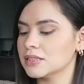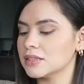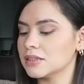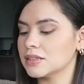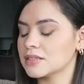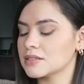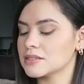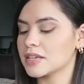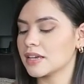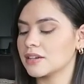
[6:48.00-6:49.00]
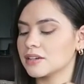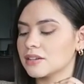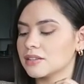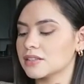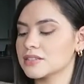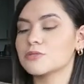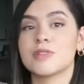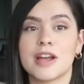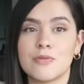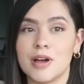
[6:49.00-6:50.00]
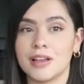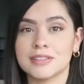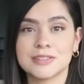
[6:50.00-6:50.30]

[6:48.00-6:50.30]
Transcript: this is what I want.